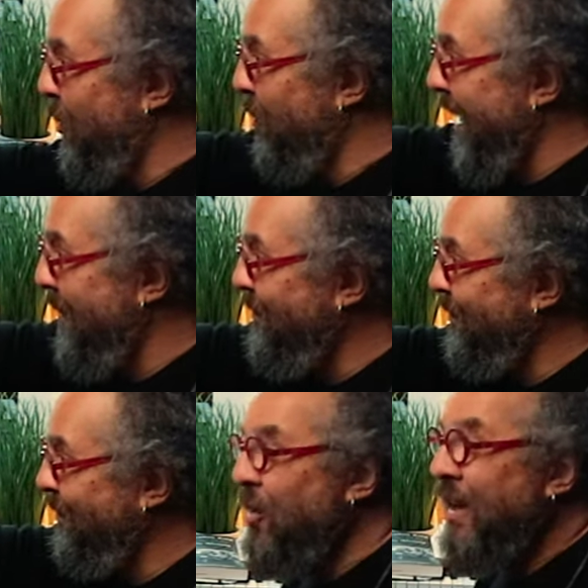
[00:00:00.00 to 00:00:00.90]
program,
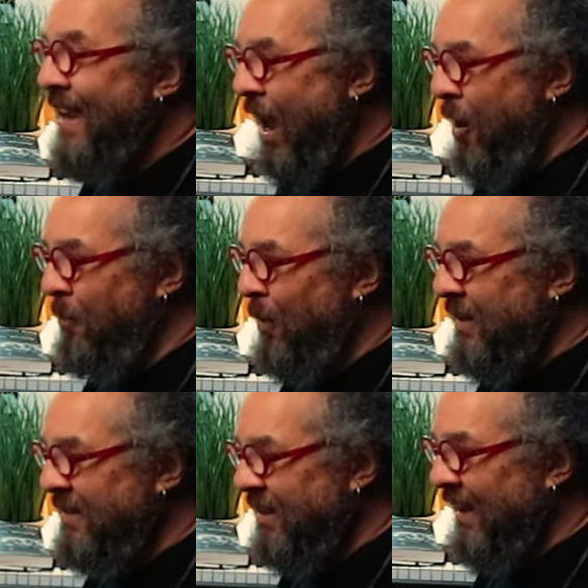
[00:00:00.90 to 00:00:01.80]
you can now
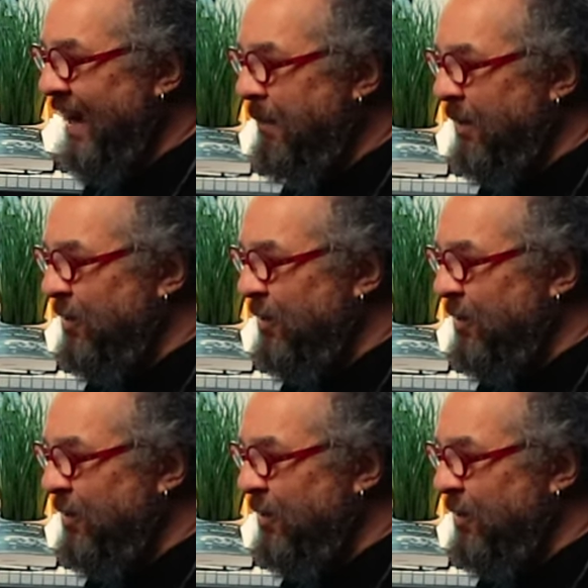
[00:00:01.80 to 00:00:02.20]
put a delay